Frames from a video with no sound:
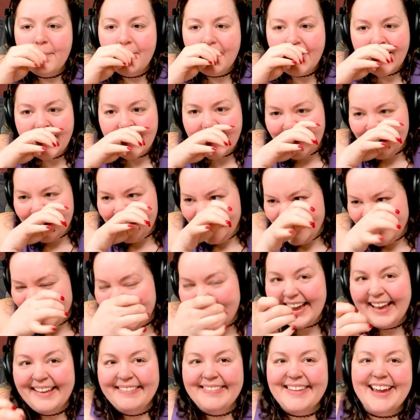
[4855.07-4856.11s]

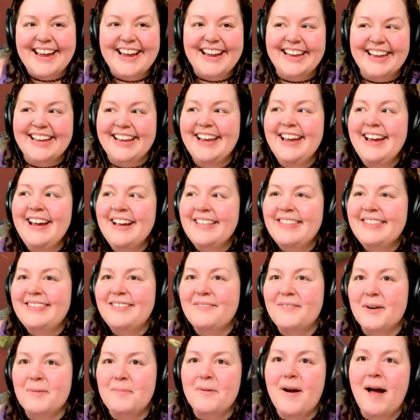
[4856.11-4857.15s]
and like,
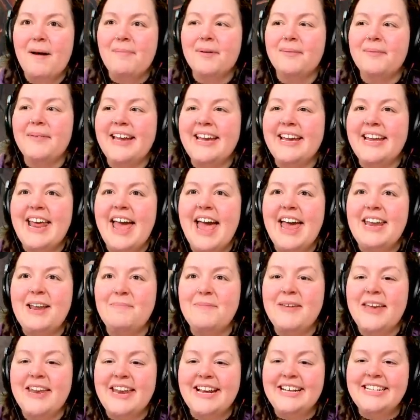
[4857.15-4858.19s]
we're probably going to end
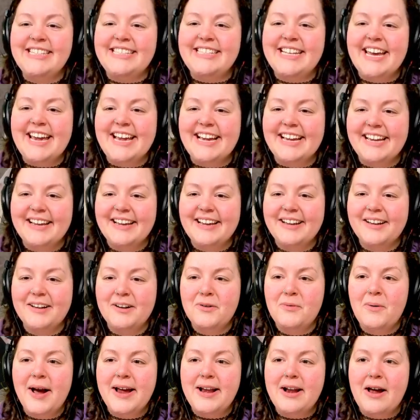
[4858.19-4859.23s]
up getting sick
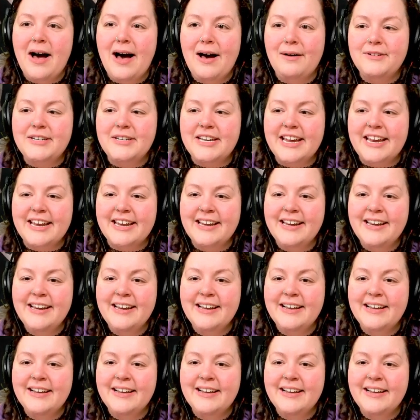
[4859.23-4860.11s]
quite often.